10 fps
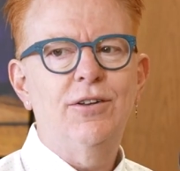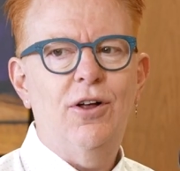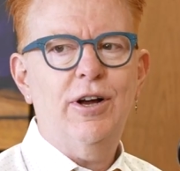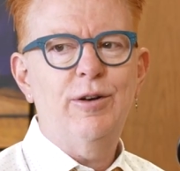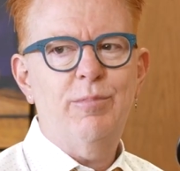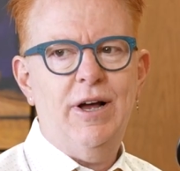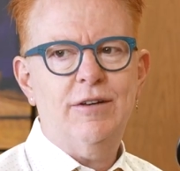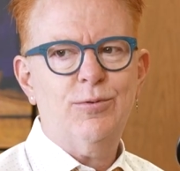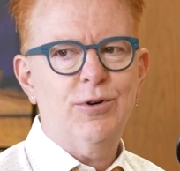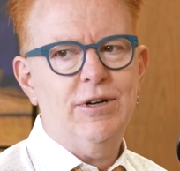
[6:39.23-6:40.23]
login
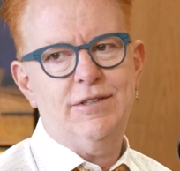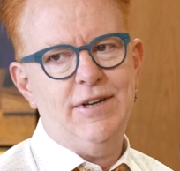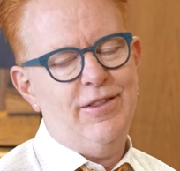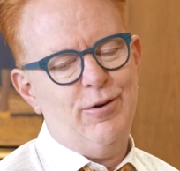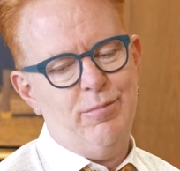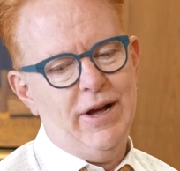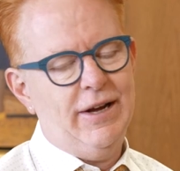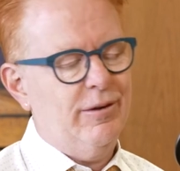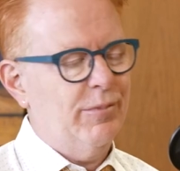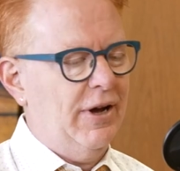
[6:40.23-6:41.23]
password as, say, their
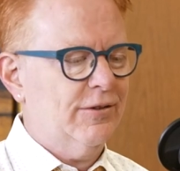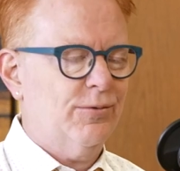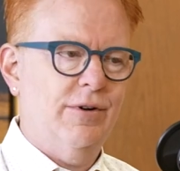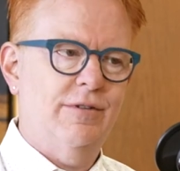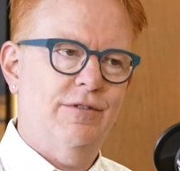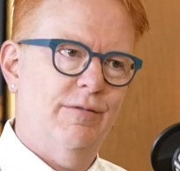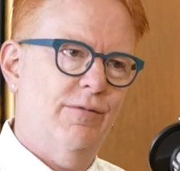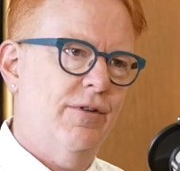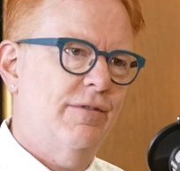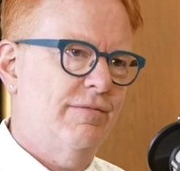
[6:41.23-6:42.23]
banking password and so
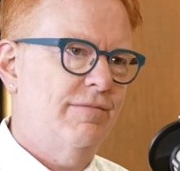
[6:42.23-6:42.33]
forth.